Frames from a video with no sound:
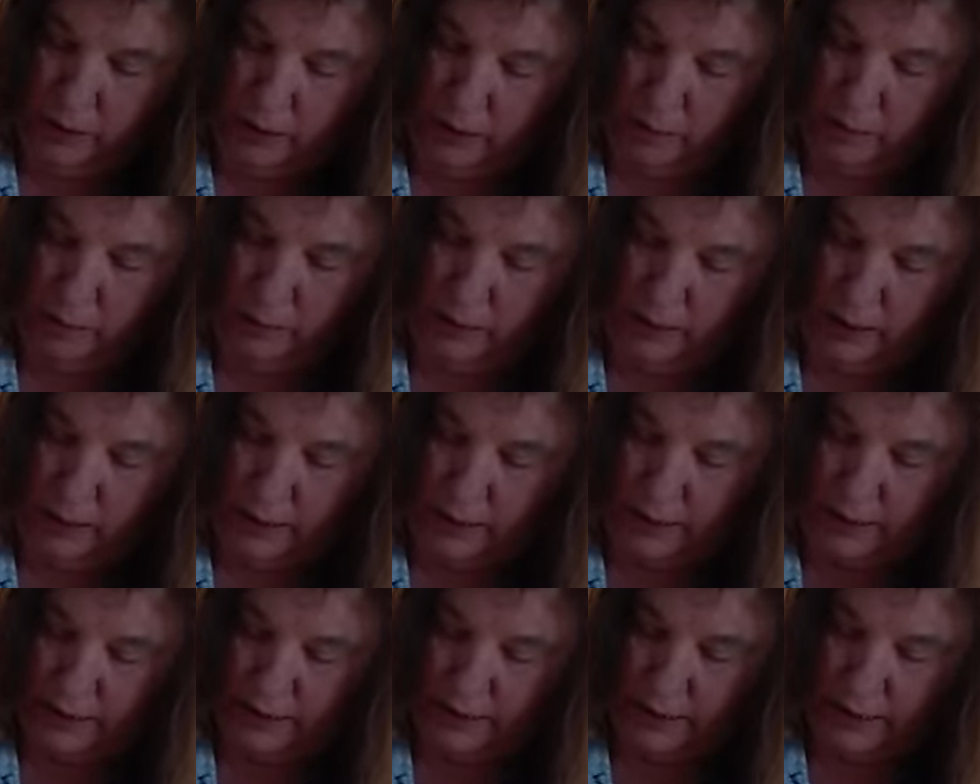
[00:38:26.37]
Like
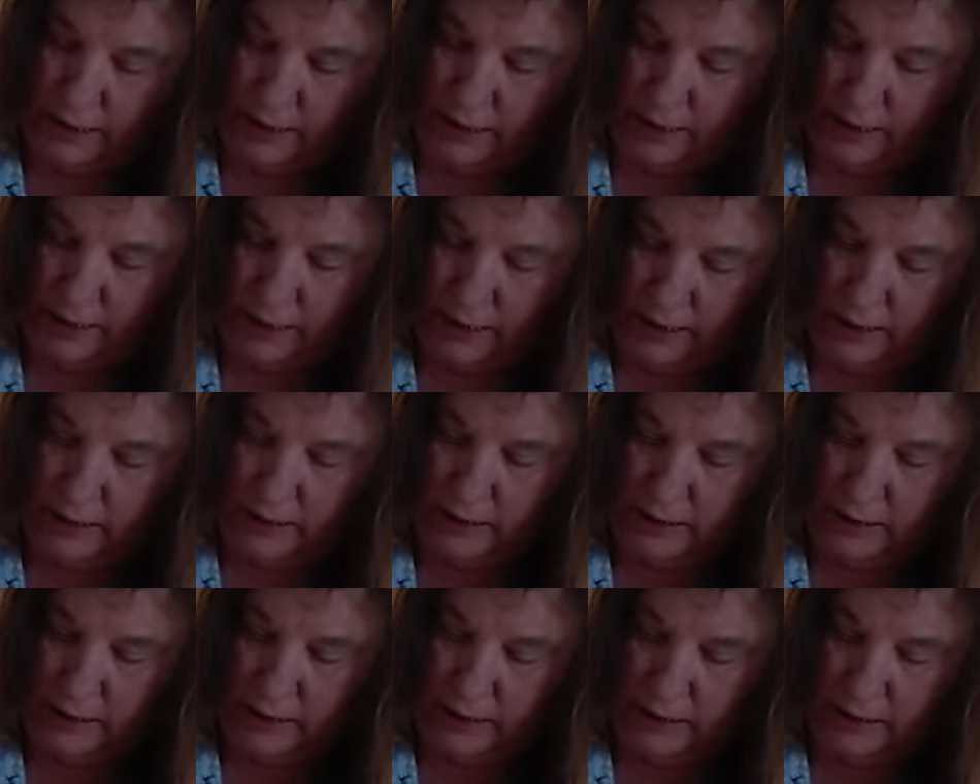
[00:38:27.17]
I said, I think the
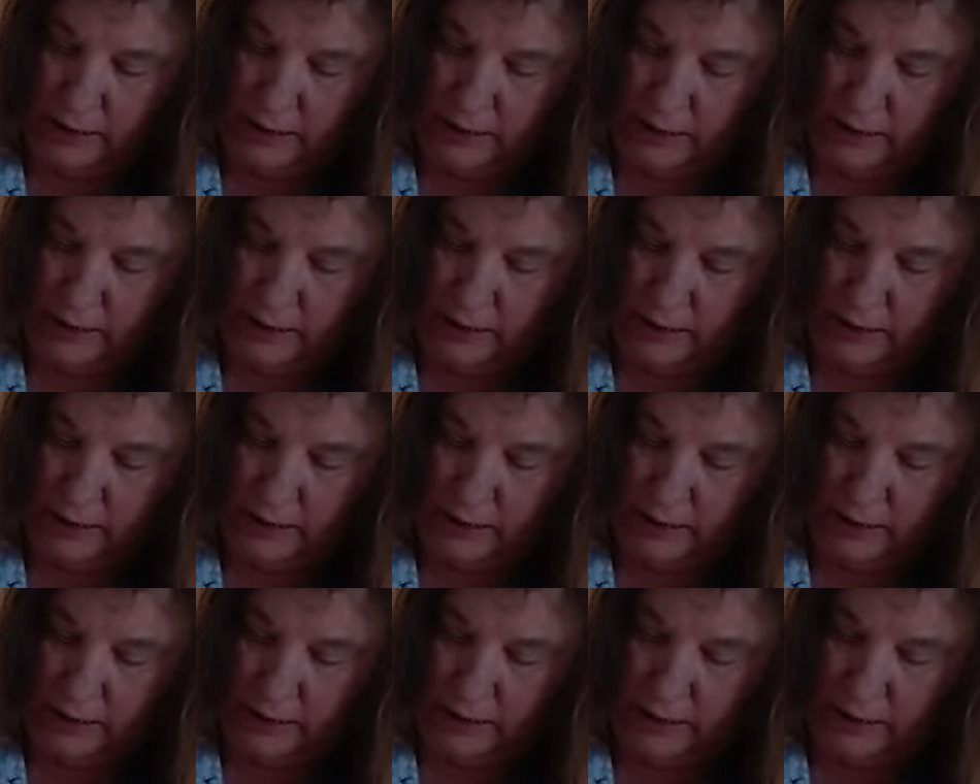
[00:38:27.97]
next time
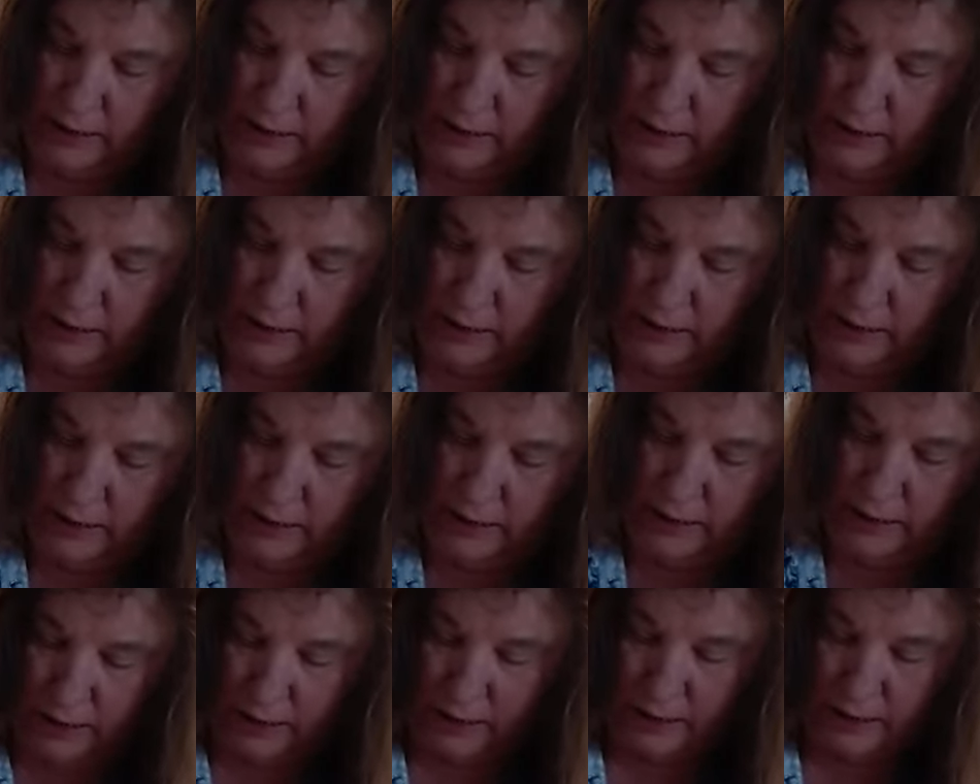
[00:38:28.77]
I do
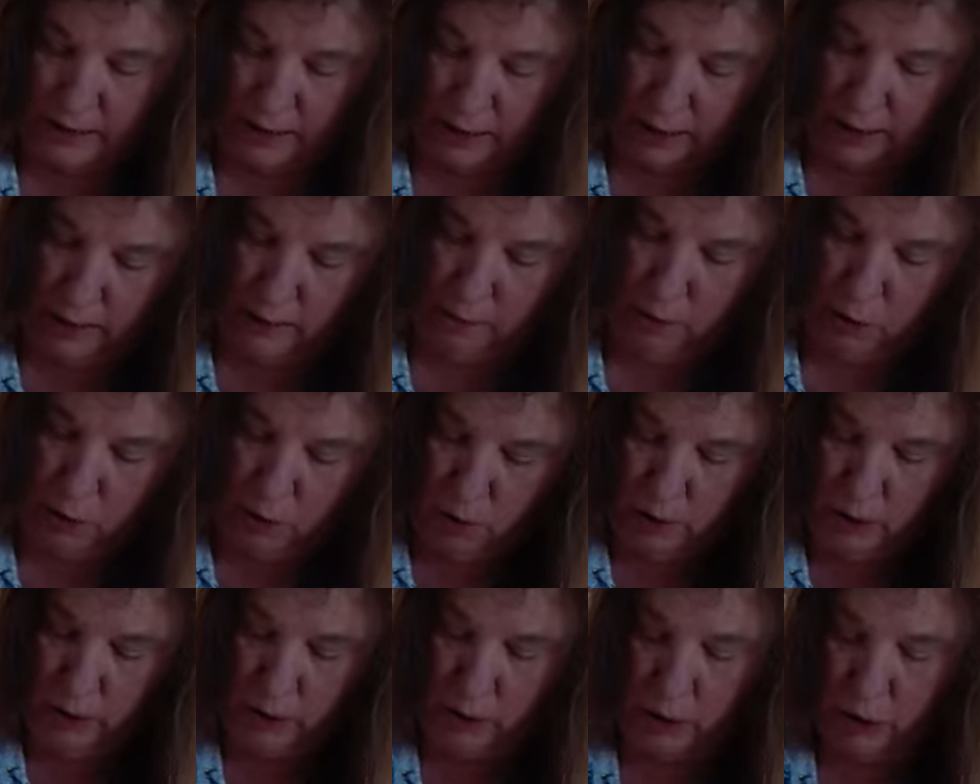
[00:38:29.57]
make this, I am
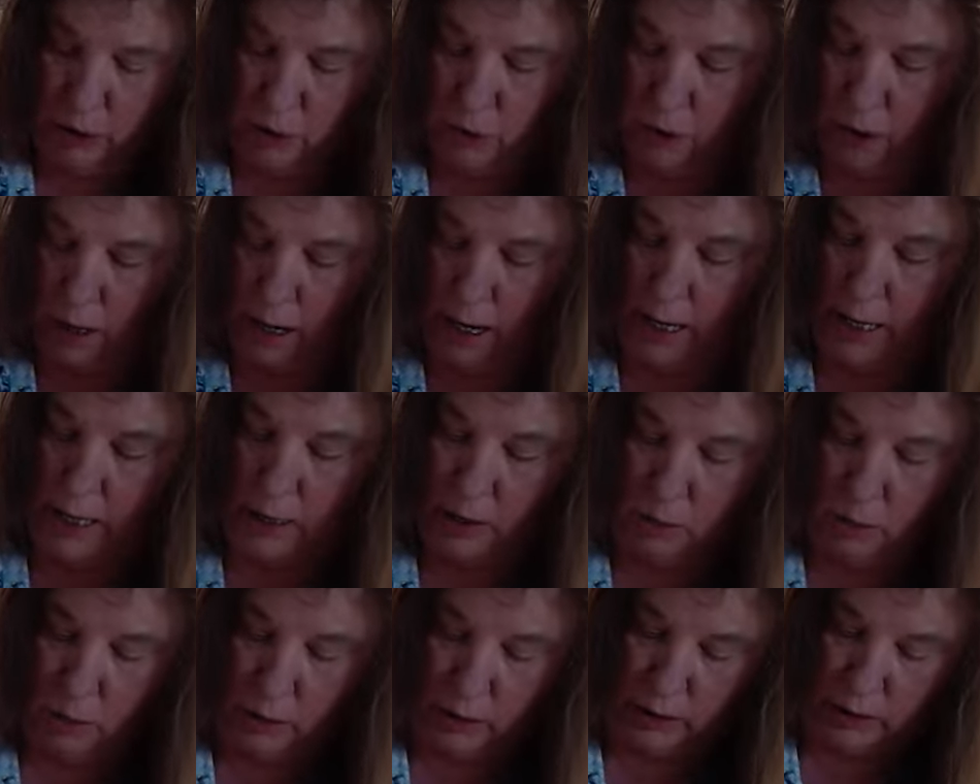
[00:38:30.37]
going to try it
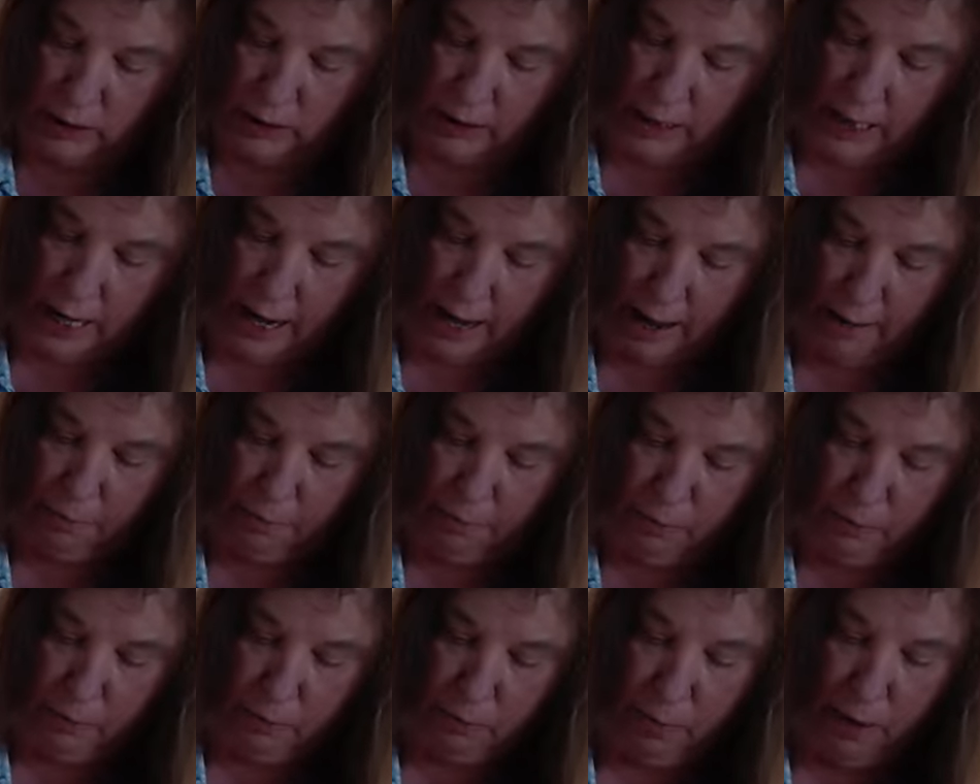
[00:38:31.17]
with the
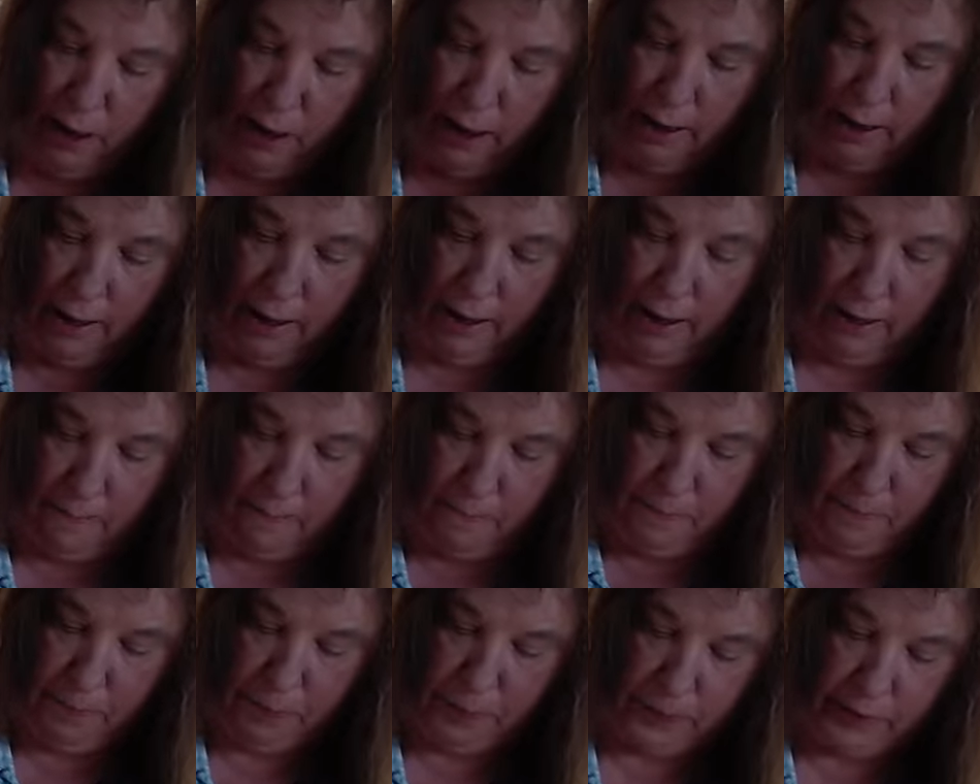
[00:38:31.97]
apple pie
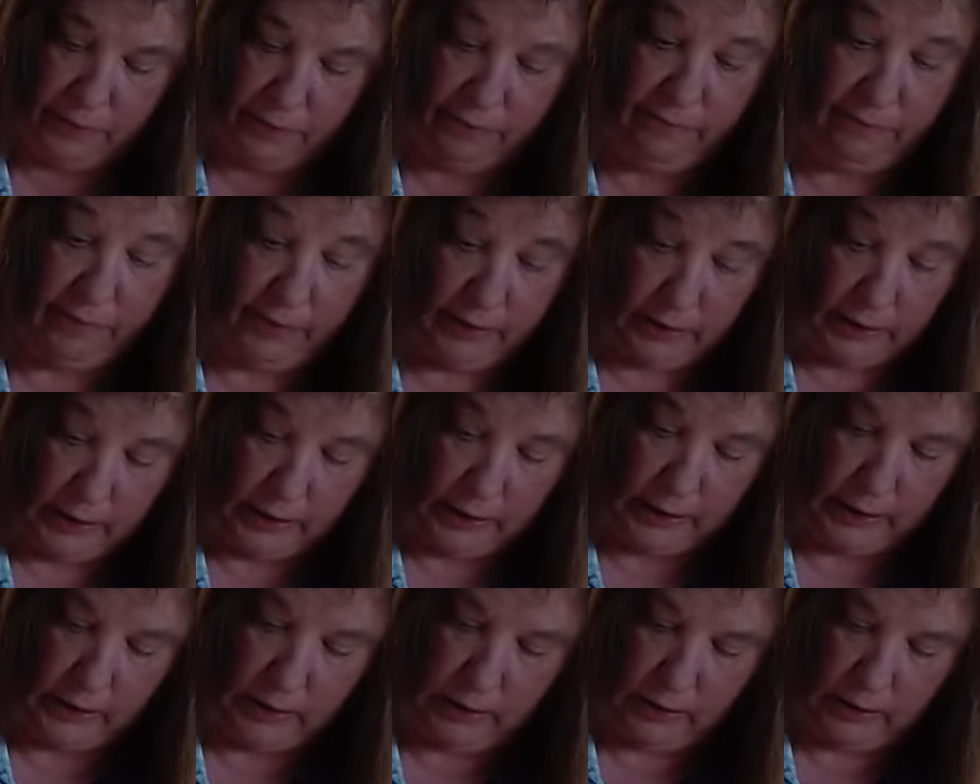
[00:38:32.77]
filling.